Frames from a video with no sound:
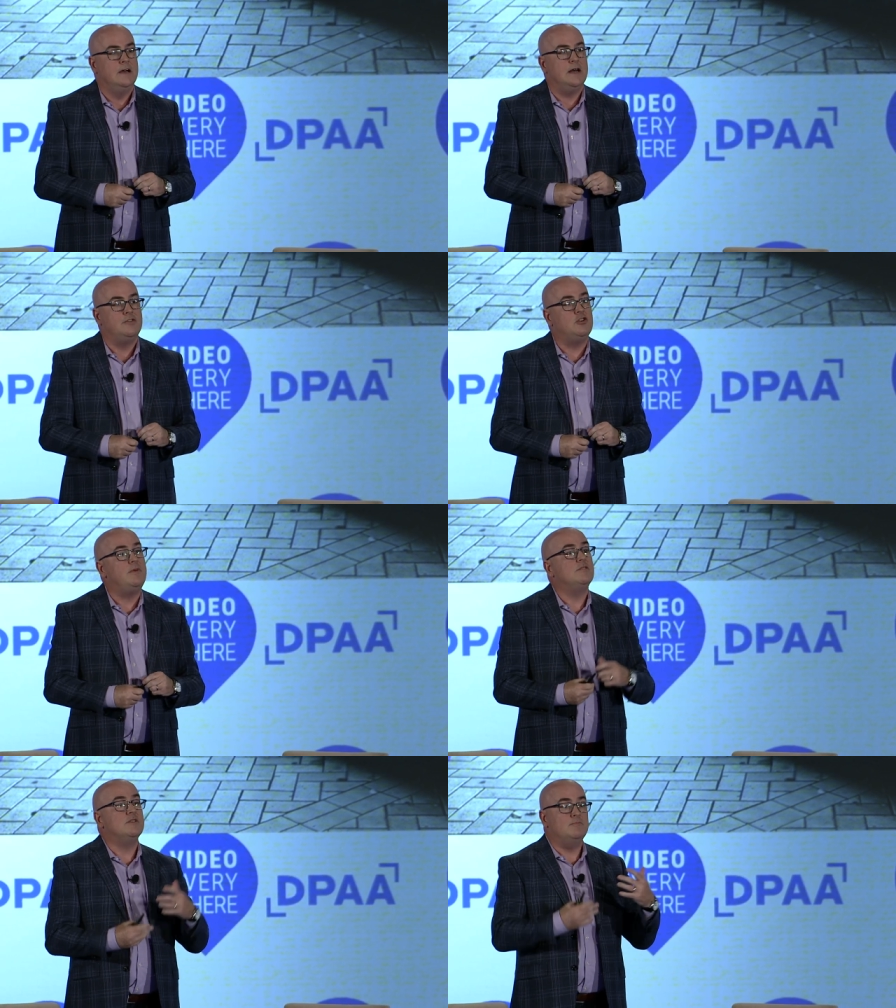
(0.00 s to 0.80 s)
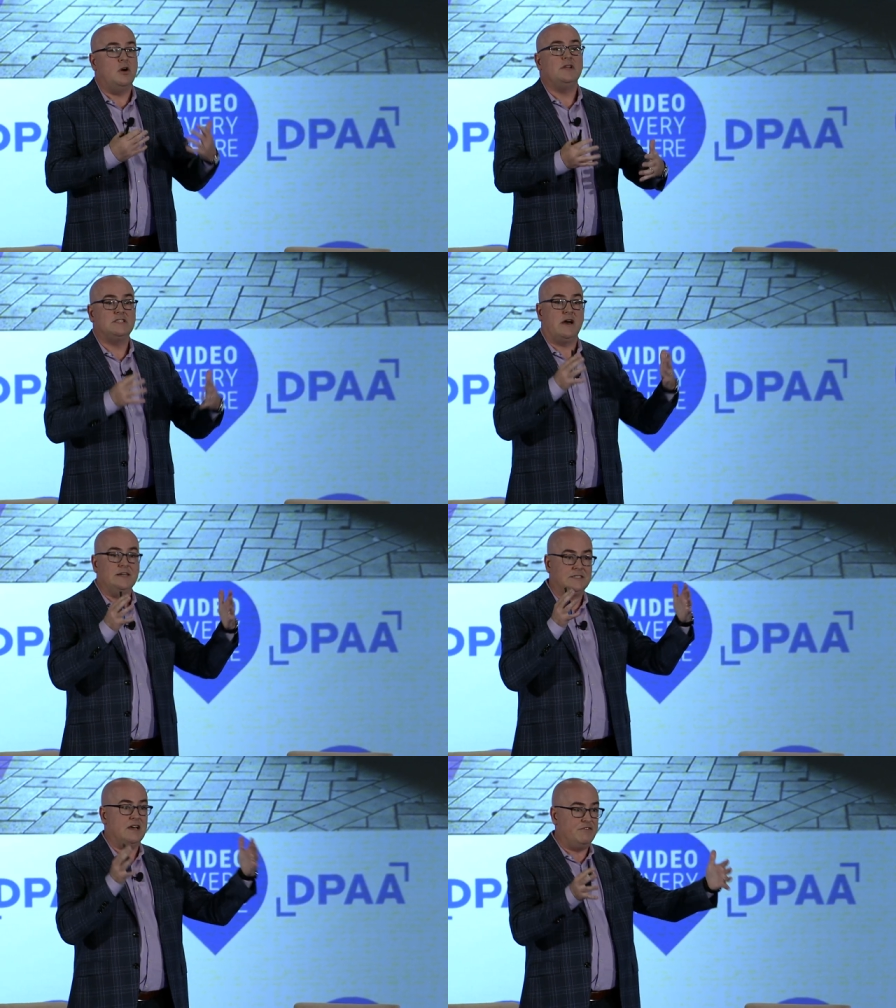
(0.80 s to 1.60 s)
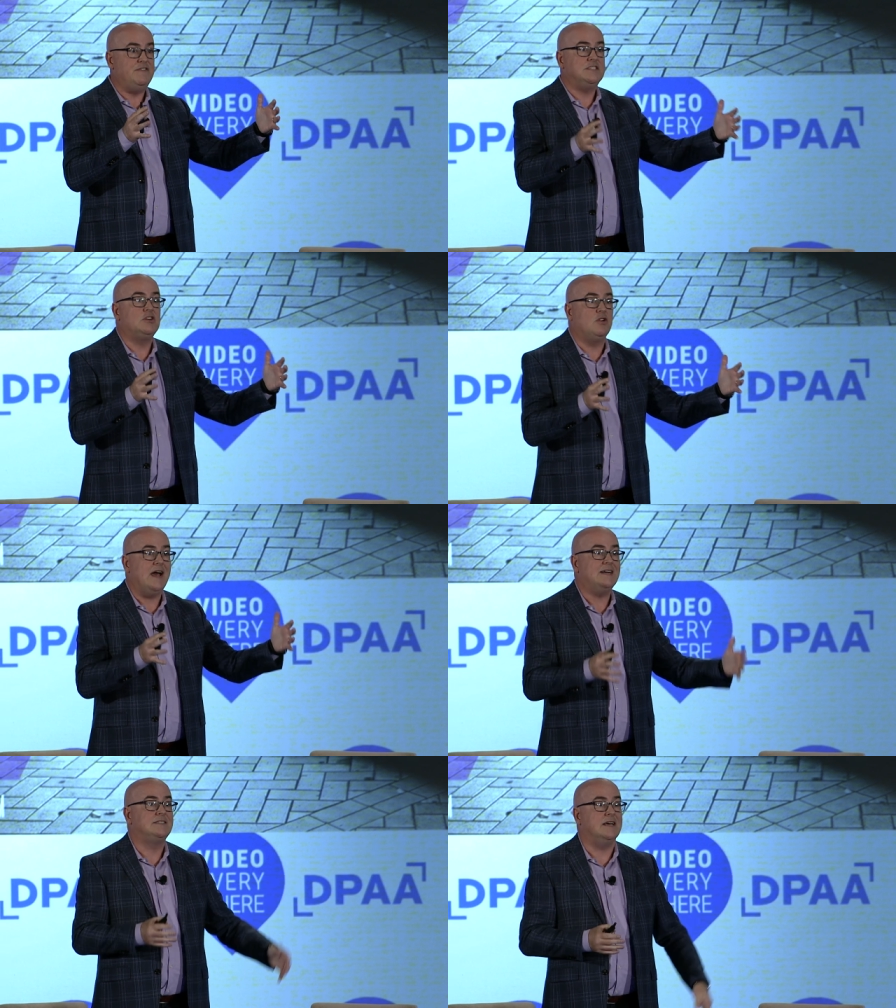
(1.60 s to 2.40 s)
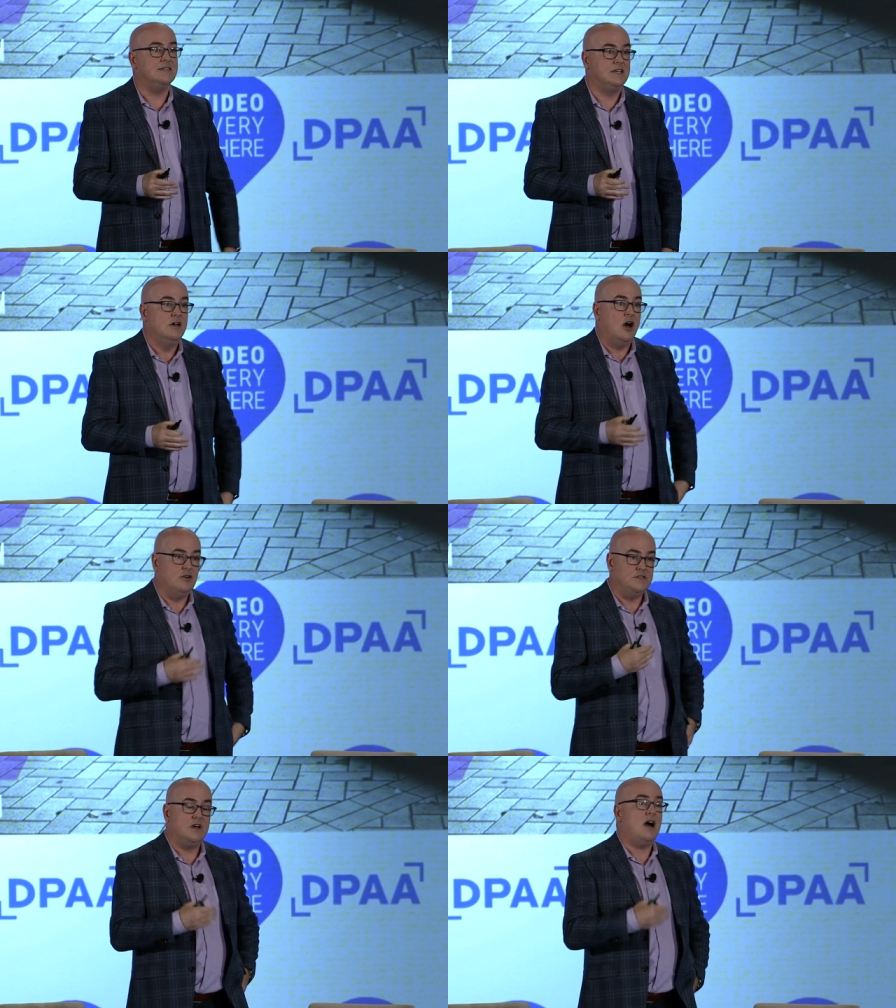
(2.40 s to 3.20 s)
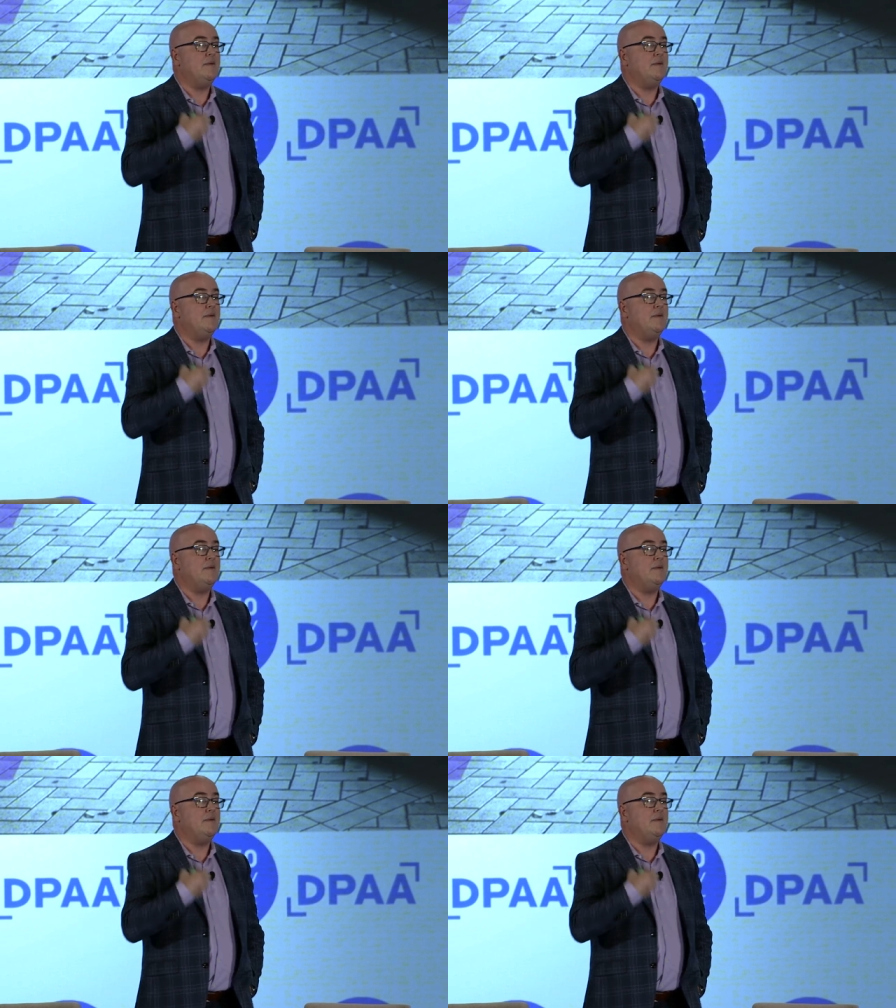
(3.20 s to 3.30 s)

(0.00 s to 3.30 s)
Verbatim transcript: uh, to be able to monetize that physical asset over time,